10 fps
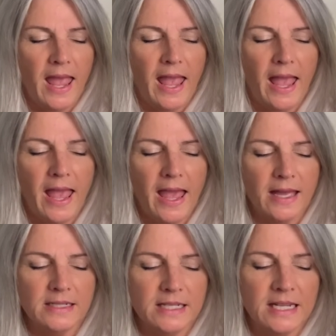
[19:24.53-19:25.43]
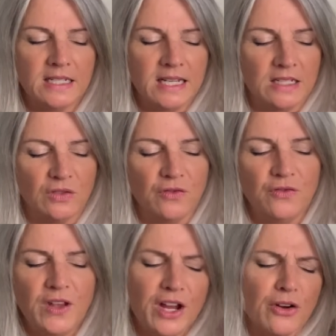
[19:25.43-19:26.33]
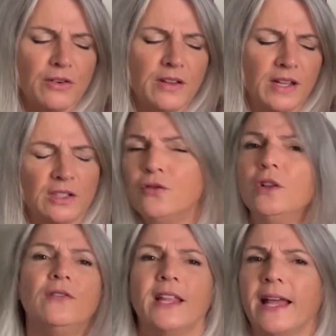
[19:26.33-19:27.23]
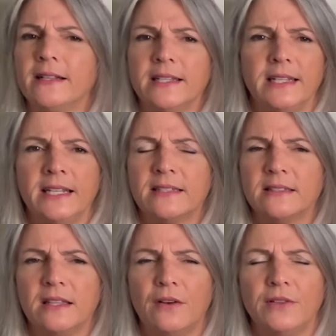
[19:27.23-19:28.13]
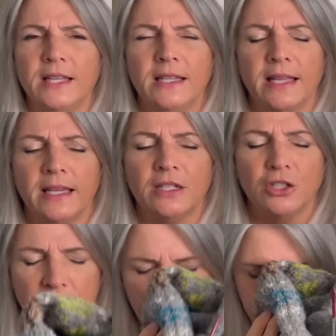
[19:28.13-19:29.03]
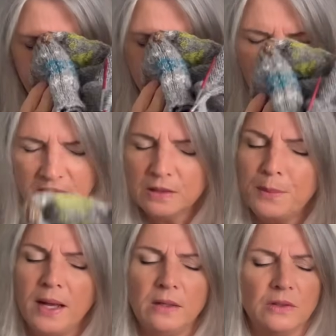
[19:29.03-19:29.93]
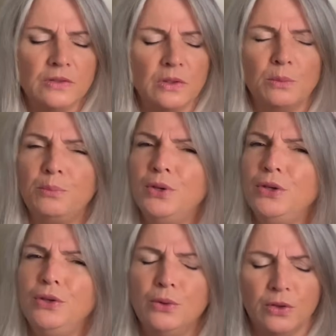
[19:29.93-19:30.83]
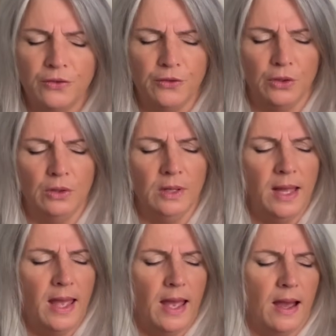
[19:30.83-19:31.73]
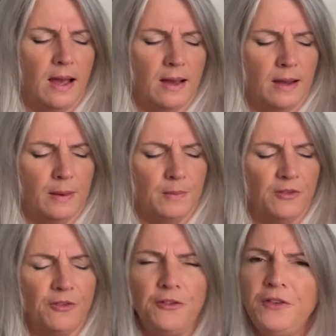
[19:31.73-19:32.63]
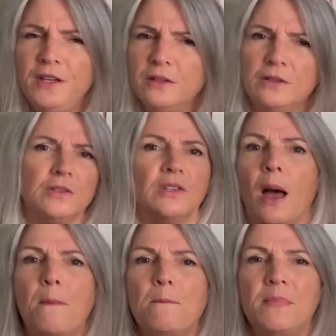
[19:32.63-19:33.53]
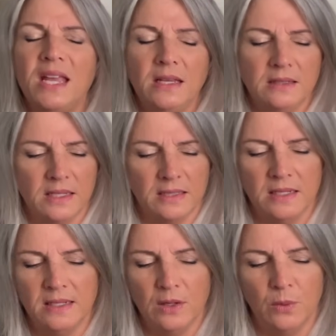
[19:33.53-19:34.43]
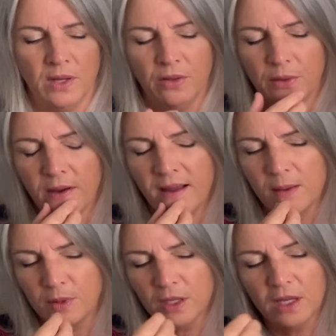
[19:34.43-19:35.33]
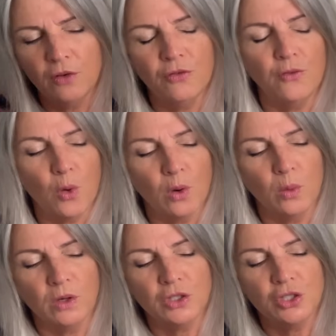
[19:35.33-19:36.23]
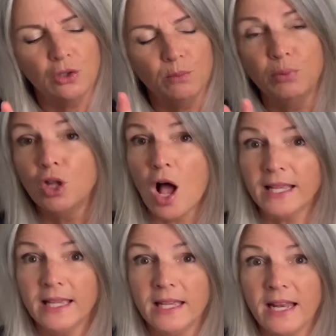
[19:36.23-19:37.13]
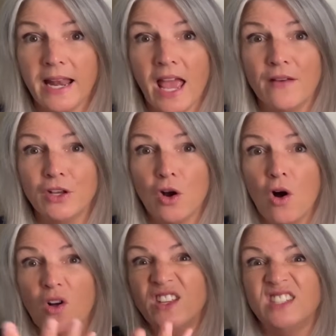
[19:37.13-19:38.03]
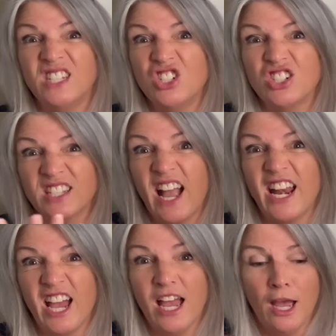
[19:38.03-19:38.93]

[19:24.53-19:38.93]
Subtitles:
And it is it's full of lanolin. It's lovely. Like, it just smells beautiful, feels amazing to knit with. I am looking forward to blocking it and having all the stitches kind of